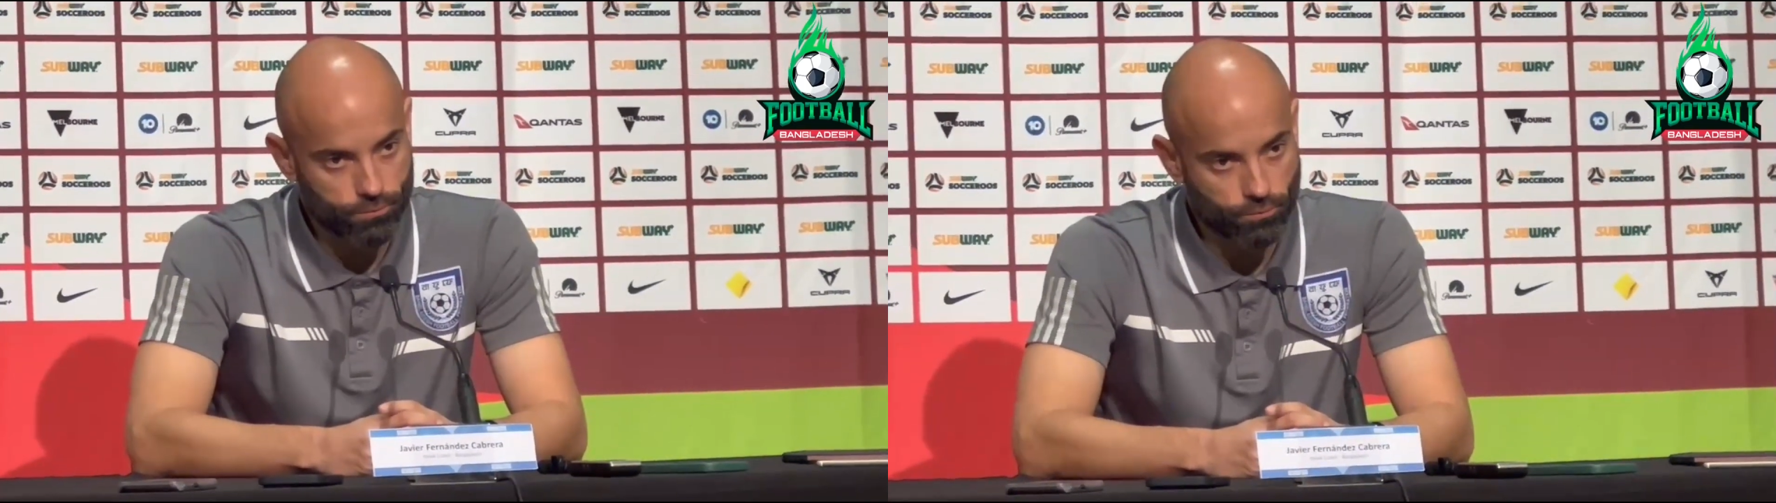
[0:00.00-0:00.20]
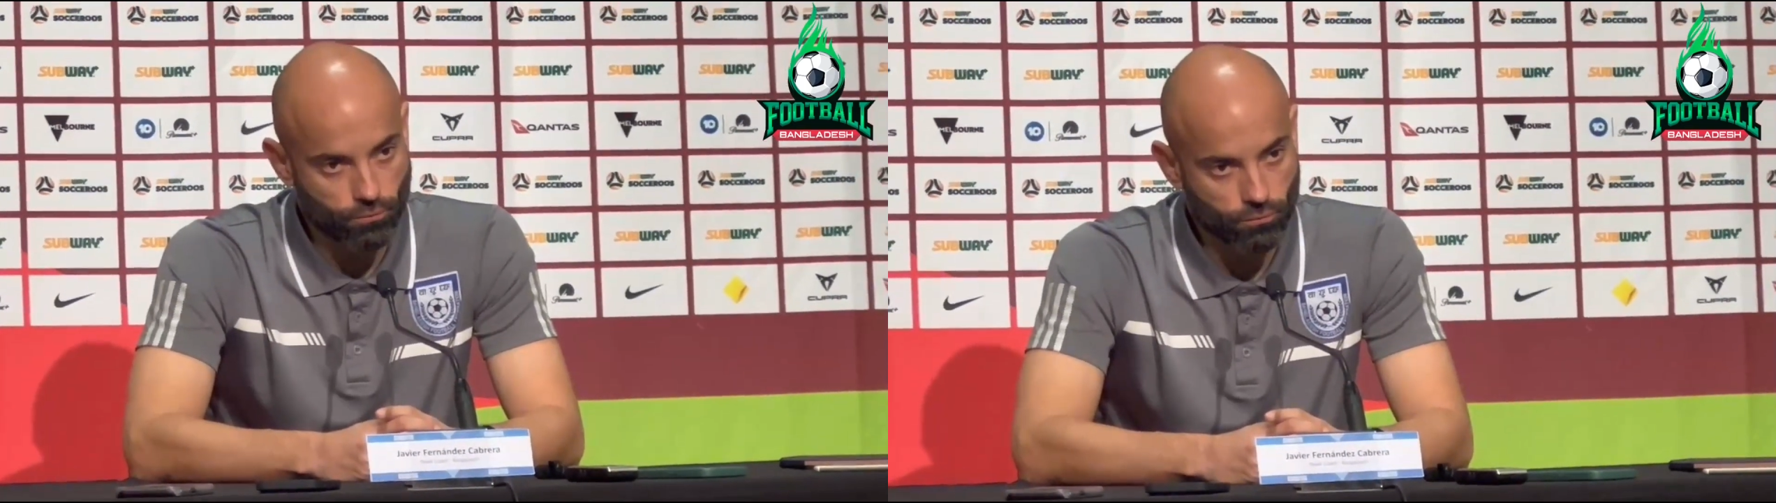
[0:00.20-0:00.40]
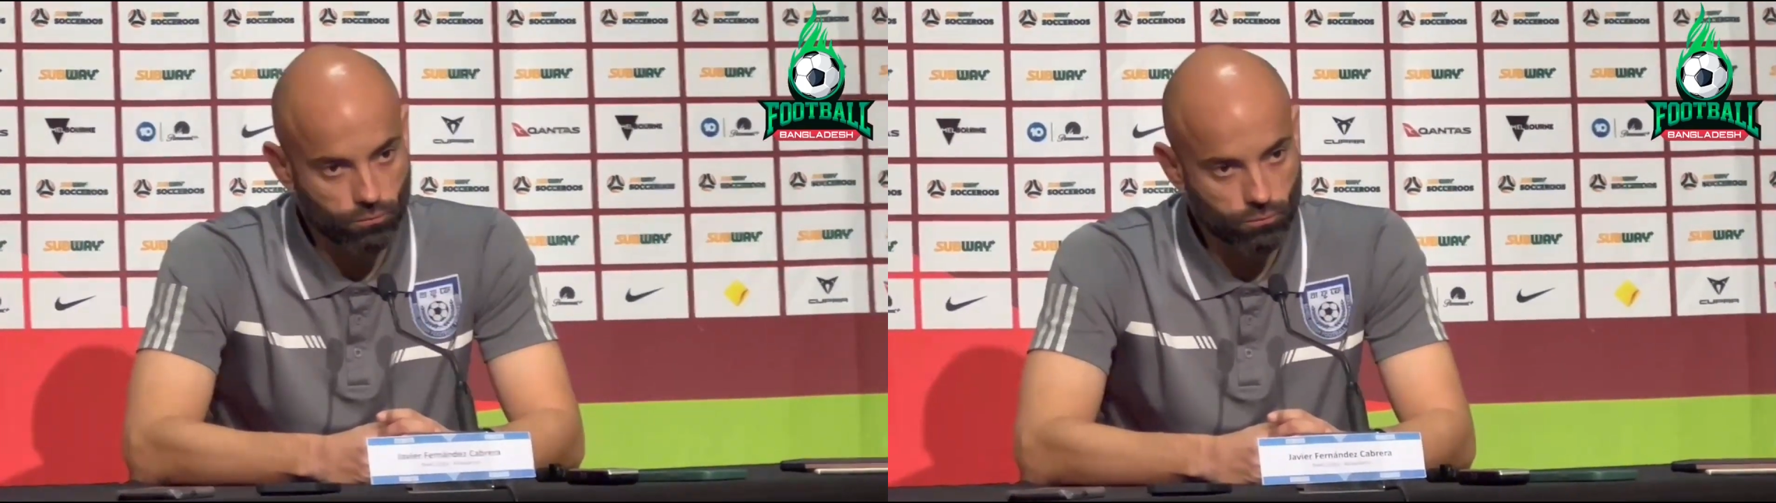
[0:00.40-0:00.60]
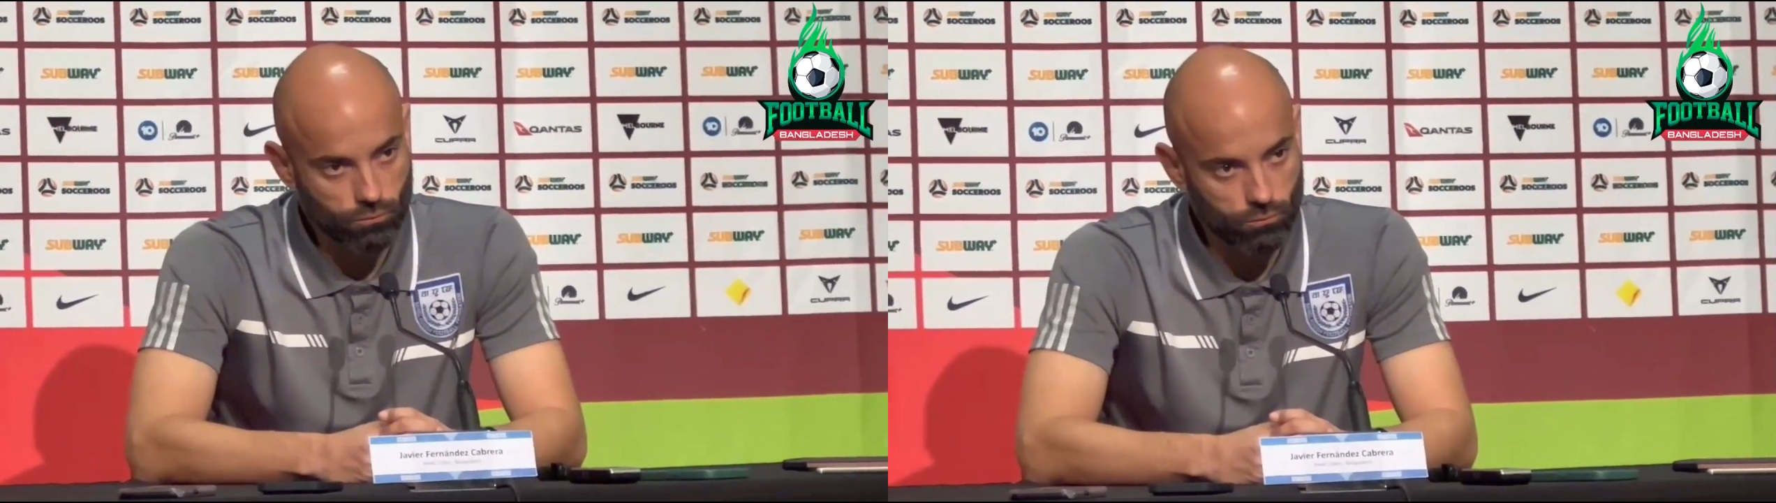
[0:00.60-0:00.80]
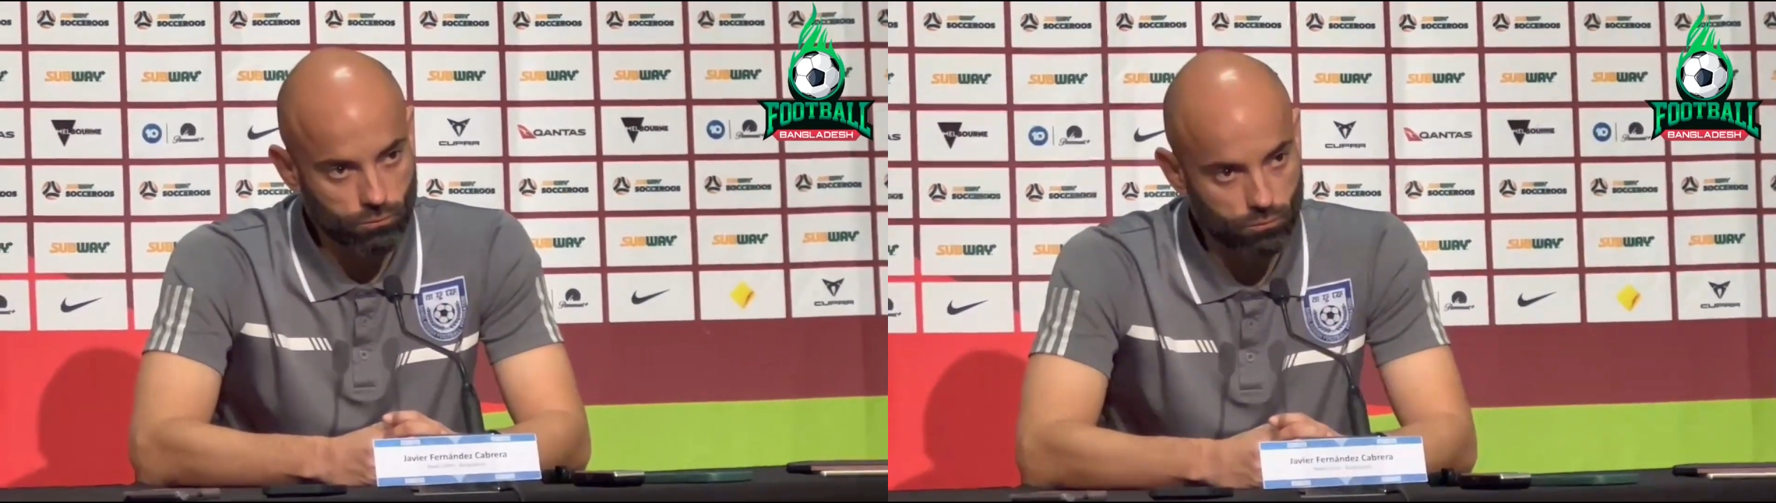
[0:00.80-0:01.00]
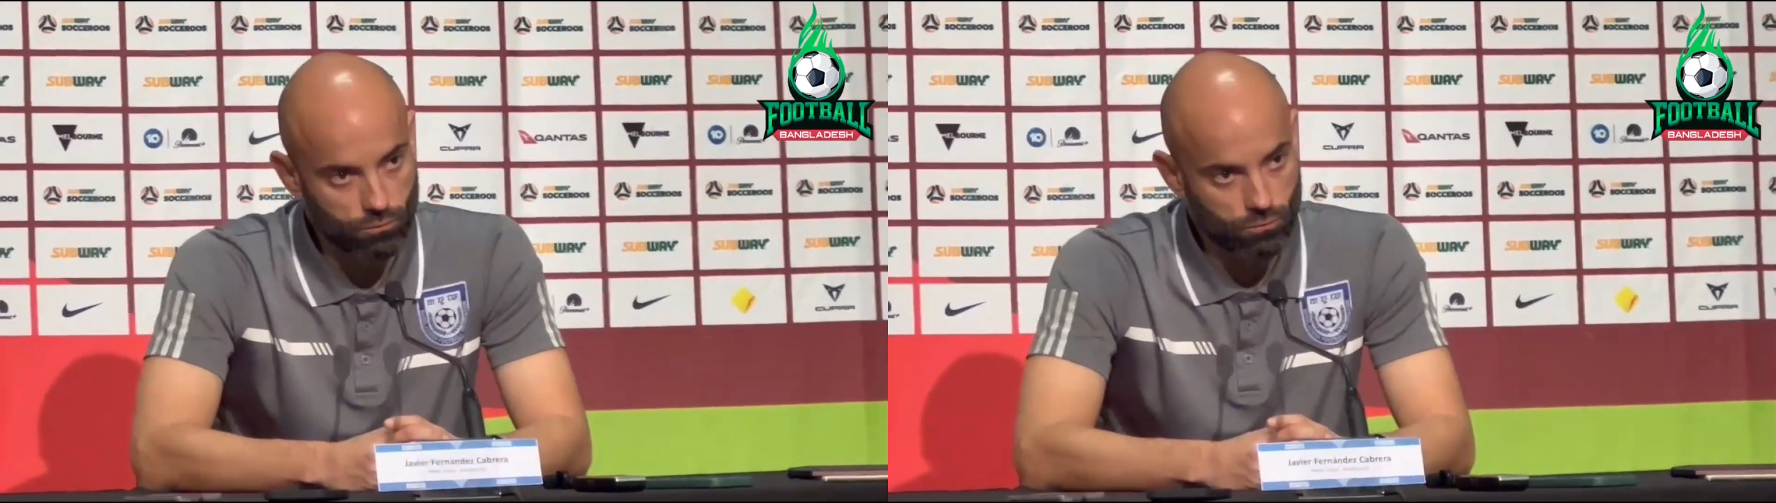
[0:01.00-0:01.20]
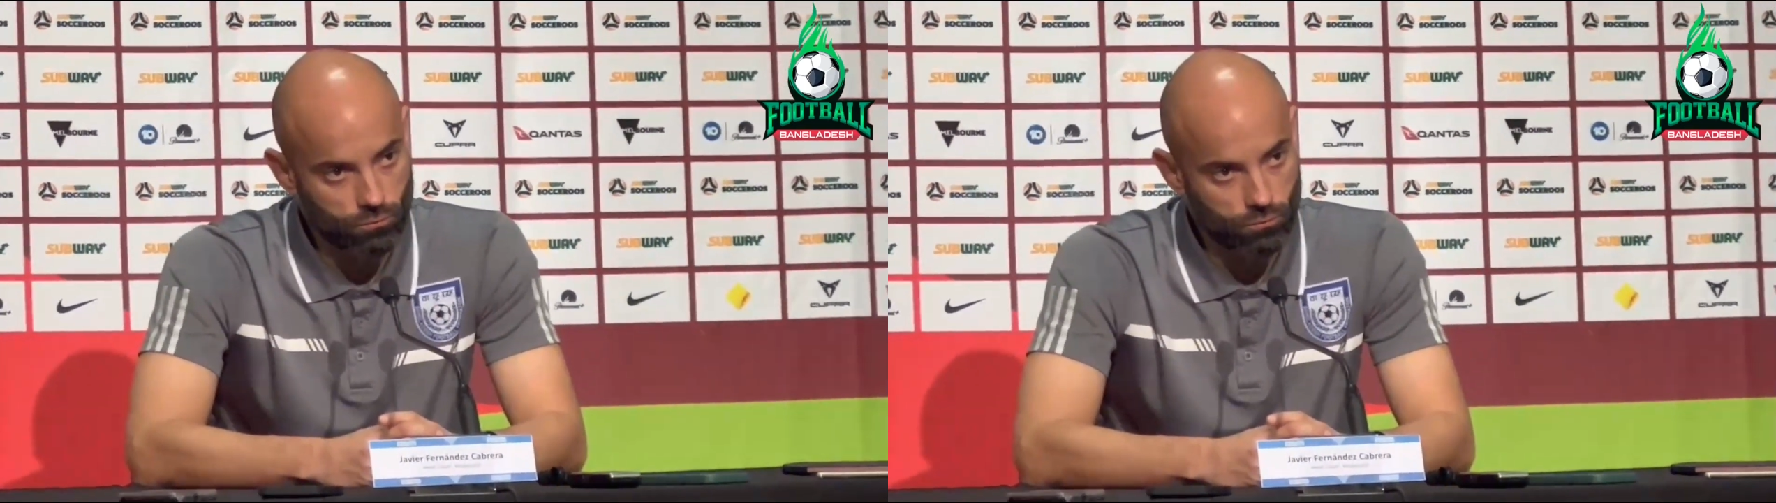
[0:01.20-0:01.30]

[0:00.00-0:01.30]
And if you'll forgive me,